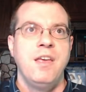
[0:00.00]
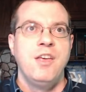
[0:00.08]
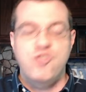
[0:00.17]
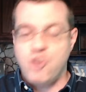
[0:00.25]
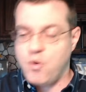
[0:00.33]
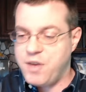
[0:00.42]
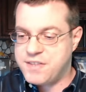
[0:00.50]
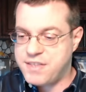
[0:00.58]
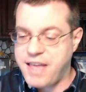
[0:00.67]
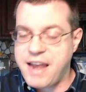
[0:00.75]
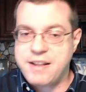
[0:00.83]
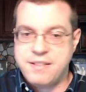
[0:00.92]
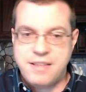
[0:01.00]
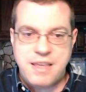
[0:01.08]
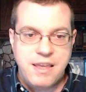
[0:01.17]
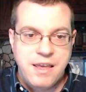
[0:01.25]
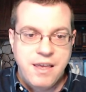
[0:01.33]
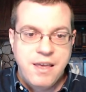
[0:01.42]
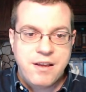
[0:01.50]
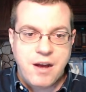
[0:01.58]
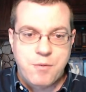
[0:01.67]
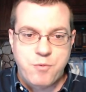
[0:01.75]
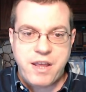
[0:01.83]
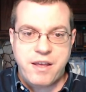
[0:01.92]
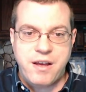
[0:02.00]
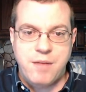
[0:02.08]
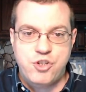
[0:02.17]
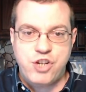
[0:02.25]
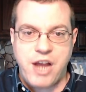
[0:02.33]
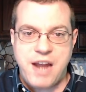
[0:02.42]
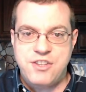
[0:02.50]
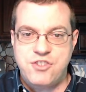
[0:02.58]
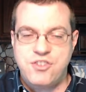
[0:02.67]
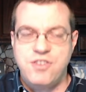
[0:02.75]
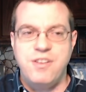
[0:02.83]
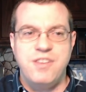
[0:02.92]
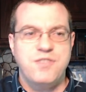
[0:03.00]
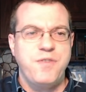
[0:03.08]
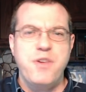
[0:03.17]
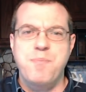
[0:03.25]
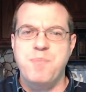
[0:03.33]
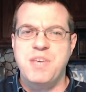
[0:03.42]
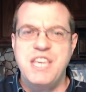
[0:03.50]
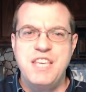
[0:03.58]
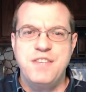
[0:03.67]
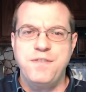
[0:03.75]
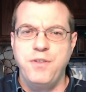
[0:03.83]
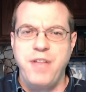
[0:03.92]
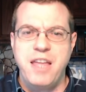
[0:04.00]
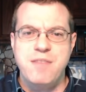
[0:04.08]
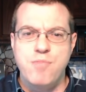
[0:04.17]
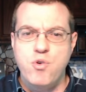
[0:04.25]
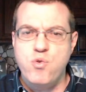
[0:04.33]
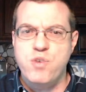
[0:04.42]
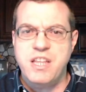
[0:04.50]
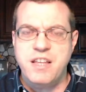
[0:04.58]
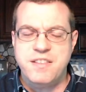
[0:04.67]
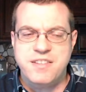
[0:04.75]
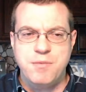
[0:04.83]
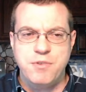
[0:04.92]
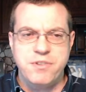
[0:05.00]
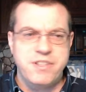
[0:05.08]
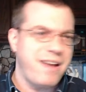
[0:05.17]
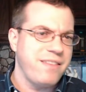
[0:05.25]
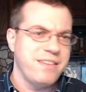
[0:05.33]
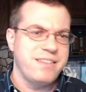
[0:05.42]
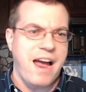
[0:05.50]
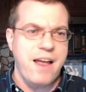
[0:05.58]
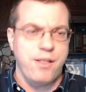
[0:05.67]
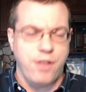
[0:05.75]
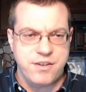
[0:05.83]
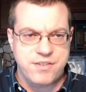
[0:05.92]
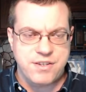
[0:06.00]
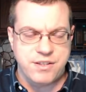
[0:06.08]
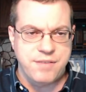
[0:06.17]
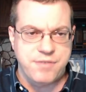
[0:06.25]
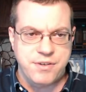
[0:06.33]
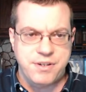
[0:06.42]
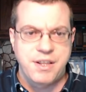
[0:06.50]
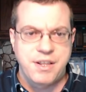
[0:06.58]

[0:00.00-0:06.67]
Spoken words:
So aesthetically, Come Rain, Come Shine is very peaceful and moody. It's similar to how the dialogue is delivered.